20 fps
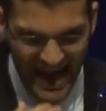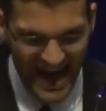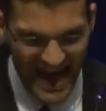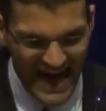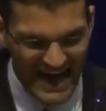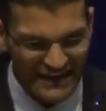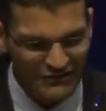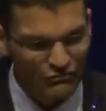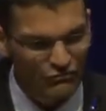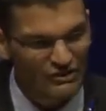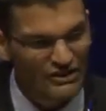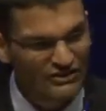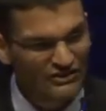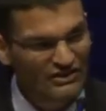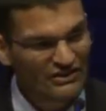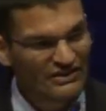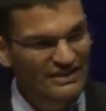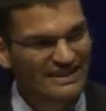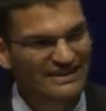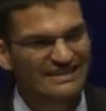As
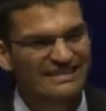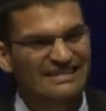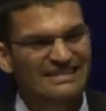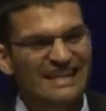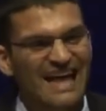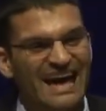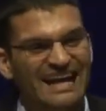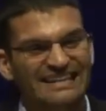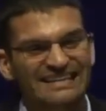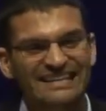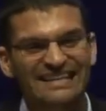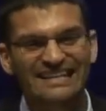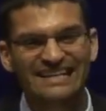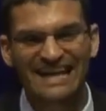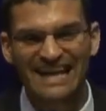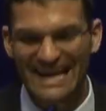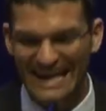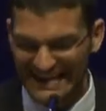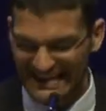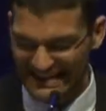recently as
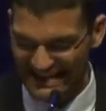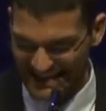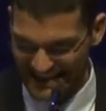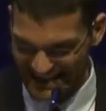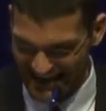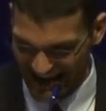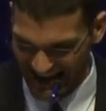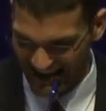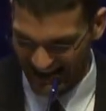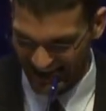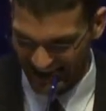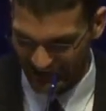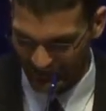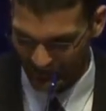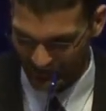1989,